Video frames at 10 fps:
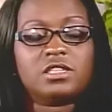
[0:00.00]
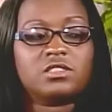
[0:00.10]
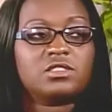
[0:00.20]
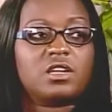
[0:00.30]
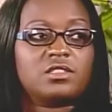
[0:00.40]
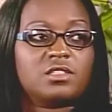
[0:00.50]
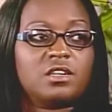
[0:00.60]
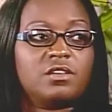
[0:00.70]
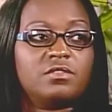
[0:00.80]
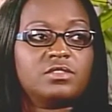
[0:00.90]
such as
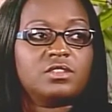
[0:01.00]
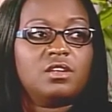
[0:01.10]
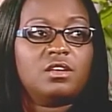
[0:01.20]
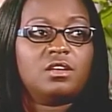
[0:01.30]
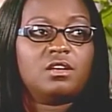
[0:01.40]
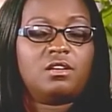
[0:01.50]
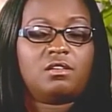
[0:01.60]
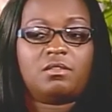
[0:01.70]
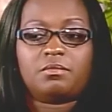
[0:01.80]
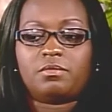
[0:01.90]
ourselves
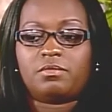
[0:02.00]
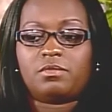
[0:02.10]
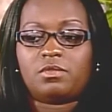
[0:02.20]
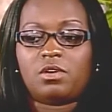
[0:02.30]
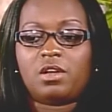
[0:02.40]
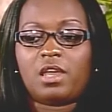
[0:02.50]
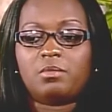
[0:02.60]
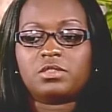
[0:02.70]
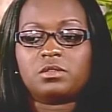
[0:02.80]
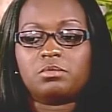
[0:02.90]
are
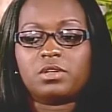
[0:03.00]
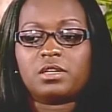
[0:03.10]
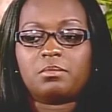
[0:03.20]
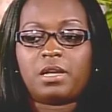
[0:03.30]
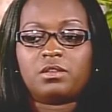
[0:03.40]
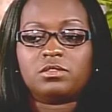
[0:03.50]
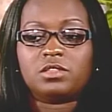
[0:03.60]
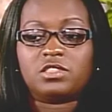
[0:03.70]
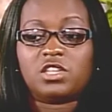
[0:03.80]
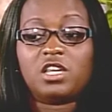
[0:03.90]
able to bring about
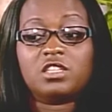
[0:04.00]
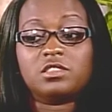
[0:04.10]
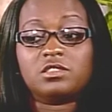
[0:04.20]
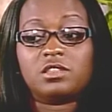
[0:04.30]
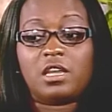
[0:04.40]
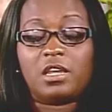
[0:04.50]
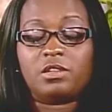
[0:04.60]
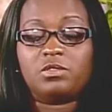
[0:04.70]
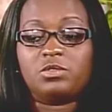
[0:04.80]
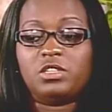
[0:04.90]
a change.
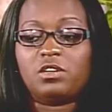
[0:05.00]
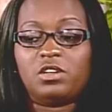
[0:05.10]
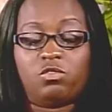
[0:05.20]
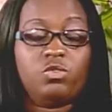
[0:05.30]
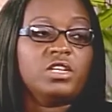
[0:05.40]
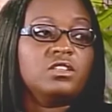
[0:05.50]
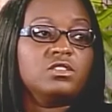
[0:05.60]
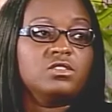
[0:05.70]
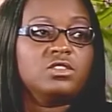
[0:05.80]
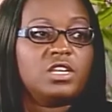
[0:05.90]
And, you know, if we can
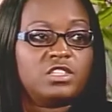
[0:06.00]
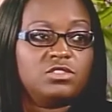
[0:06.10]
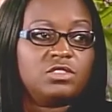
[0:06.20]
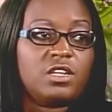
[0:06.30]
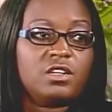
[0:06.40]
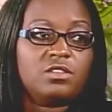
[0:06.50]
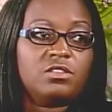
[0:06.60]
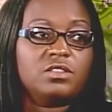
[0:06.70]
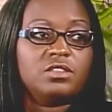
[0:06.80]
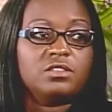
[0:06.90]
do it, as you stated
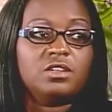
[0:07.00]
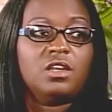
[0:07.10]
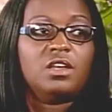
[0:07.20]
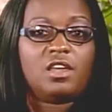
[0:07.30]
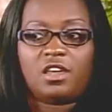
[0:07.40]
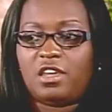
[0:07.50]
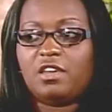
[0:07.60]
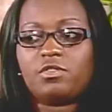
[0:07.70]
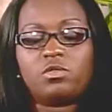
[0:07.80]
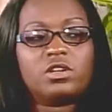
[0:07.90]
earlier,
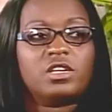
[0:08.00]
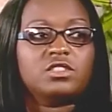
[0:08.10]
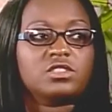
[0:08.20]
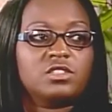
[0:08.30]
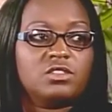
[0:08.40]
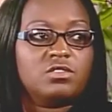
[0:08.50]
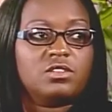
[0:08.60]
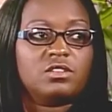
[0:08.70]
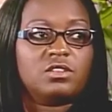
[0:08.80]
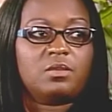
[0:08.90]
everyone else can do
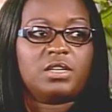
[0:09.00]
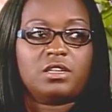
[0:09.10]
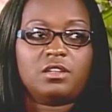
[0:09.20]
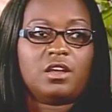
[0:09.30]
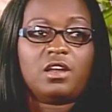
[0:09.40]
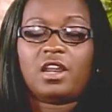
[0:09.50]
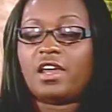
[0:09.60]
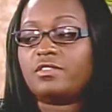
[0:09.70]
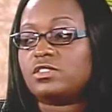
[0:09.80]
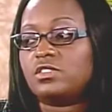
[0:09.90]
it. I mean, our
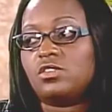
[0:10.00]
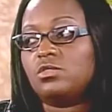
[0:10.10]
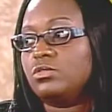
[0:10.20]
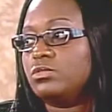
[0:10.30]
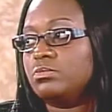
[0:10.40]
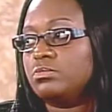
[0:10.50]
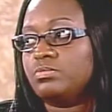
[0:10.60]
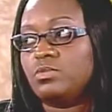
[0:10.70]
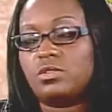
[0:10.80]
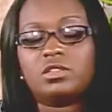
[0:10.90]
lives are no
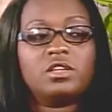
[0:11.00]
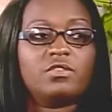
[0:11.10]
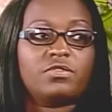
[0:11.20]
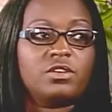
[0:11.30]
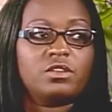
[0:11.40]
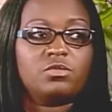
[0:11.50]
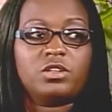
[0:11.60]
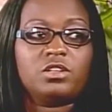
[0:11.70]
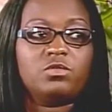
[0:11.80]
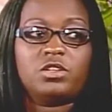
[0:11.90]
more different.
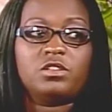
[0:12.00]
We're